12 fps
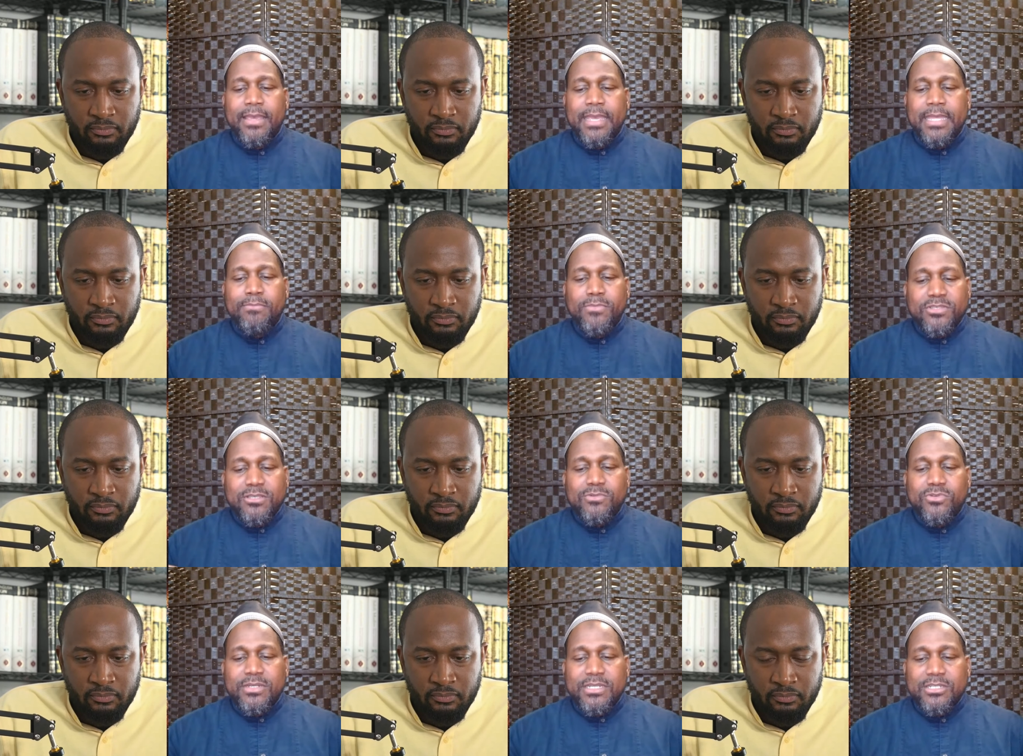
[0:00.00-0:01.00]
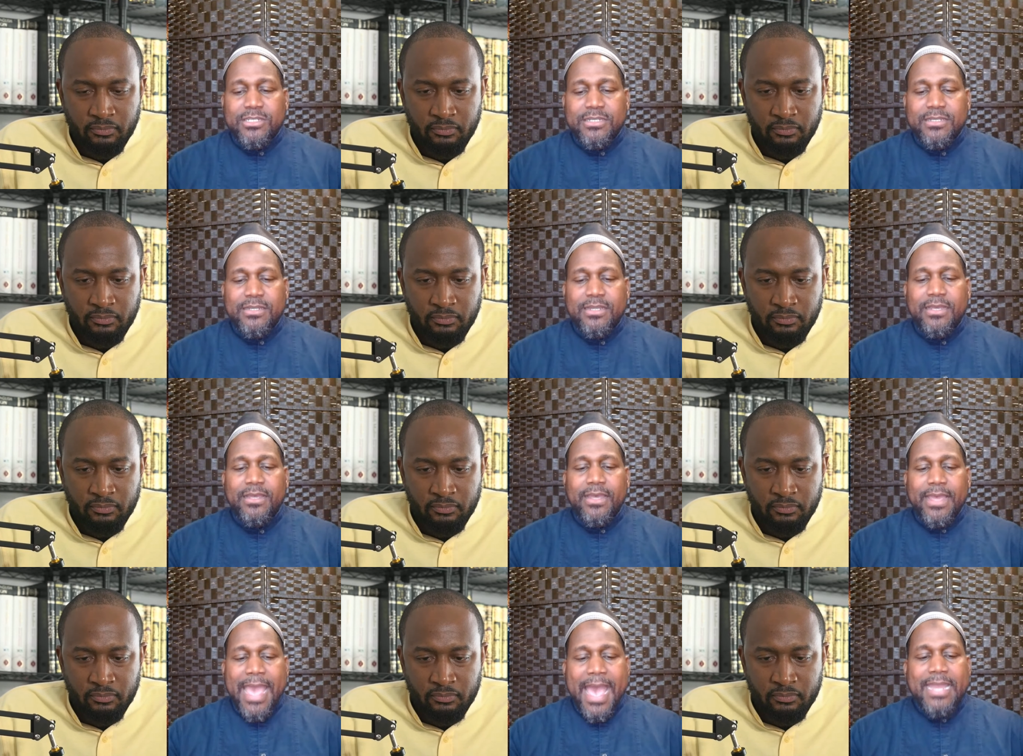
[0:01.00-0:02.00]
Speaker 1: in Muslim tradition,
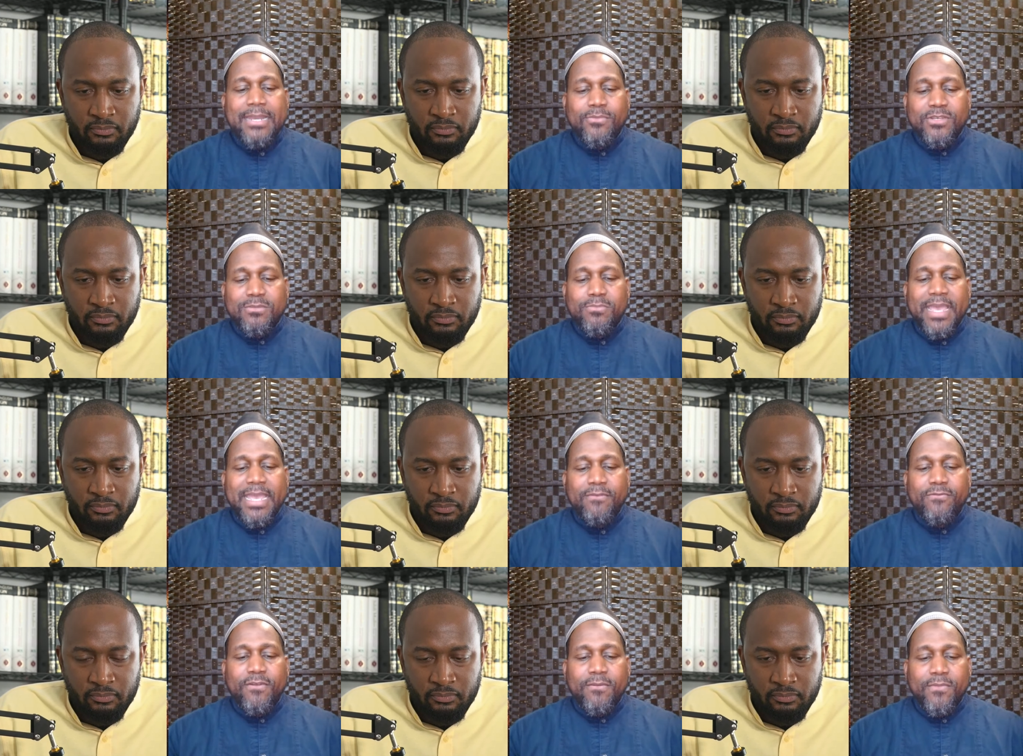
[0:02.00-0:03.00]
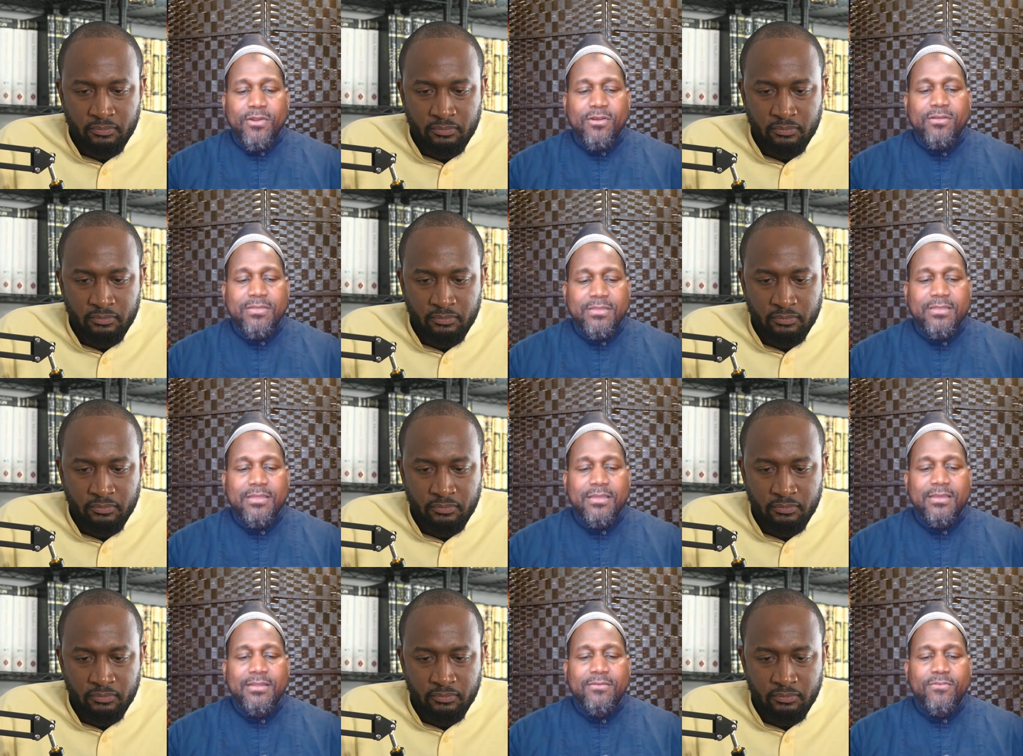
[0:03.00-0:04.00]
Adam was made from earth,
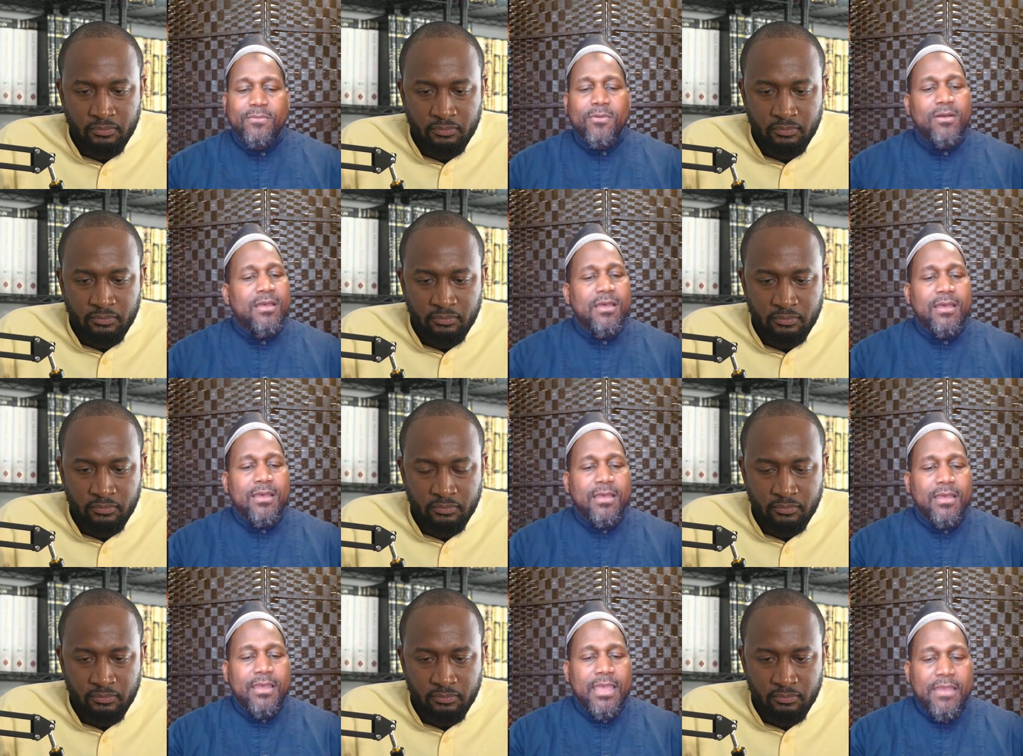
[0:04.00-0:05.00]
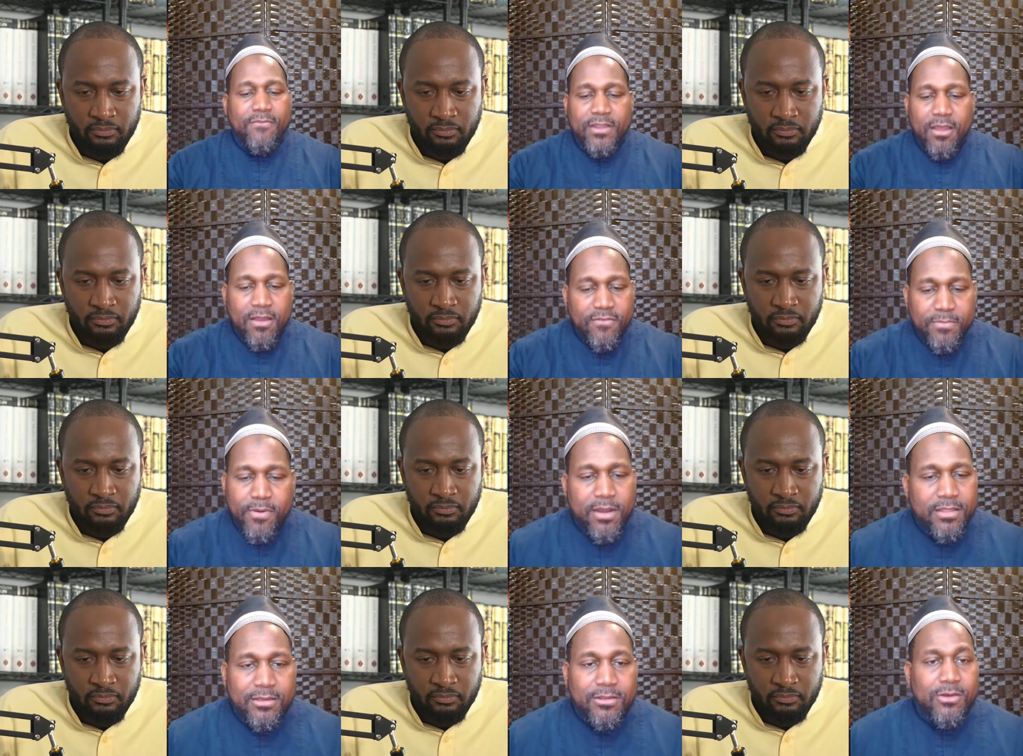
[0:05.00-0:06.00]
from every every part
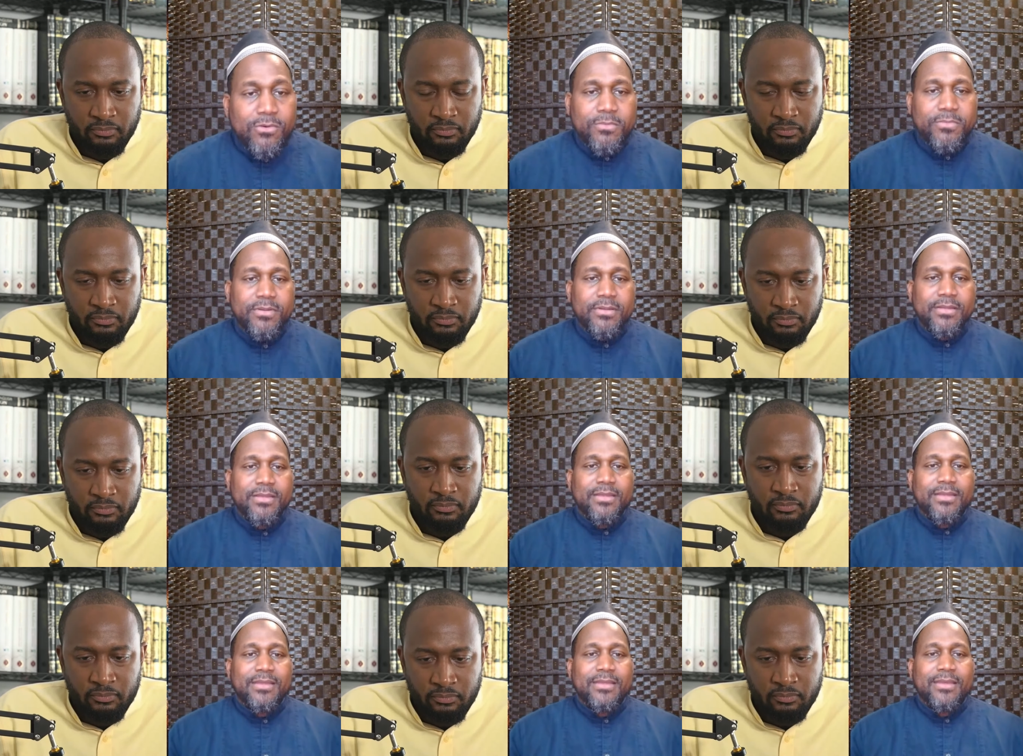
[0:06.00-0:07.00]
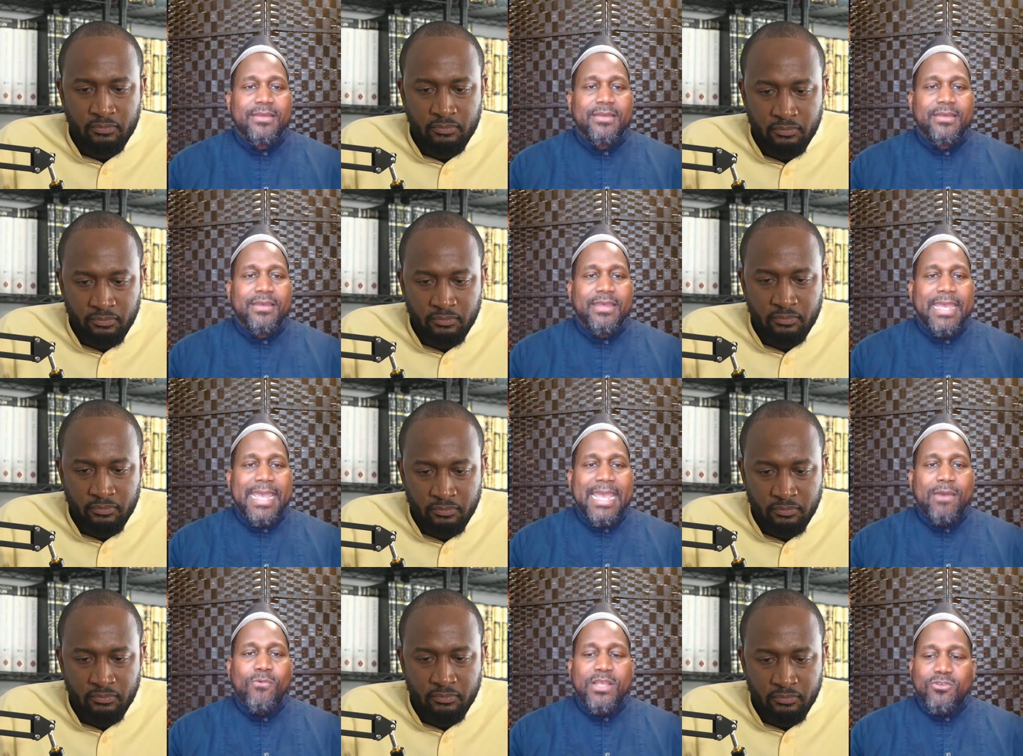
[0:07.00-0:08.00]
of the globe,
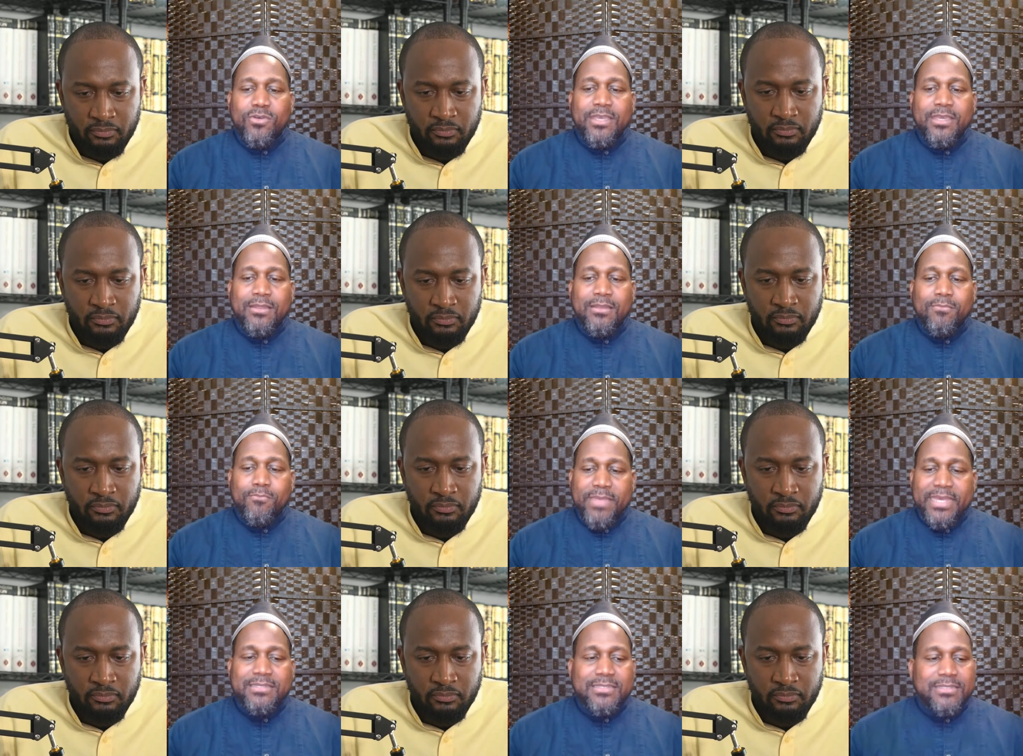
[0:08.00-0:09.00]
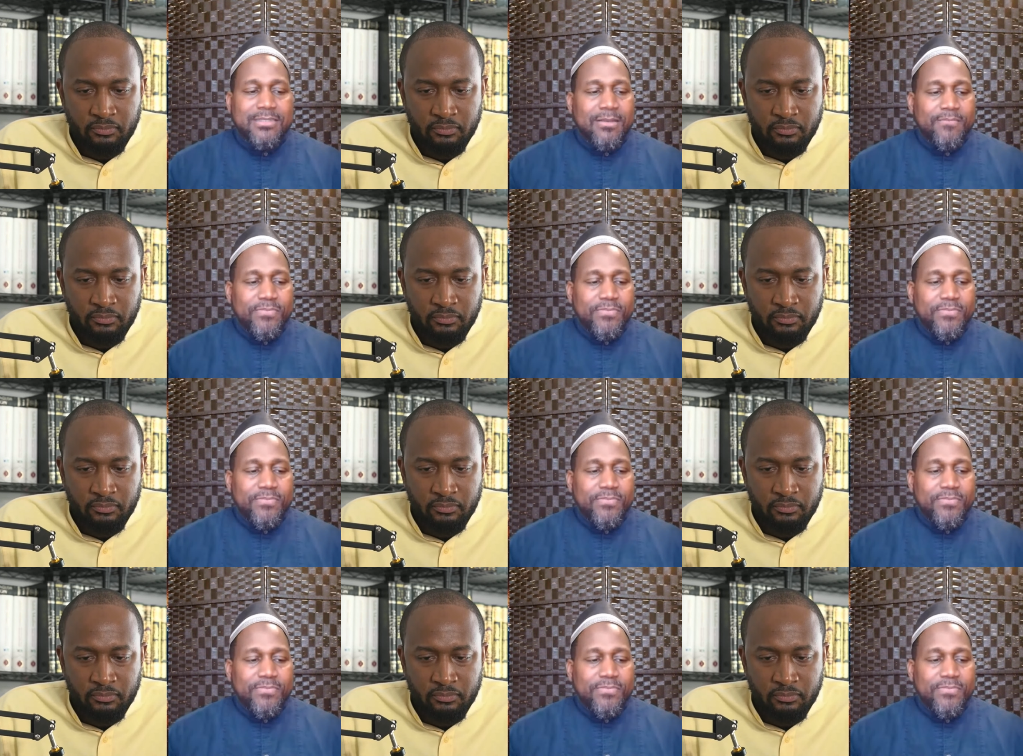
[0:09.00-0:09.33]
and when you mix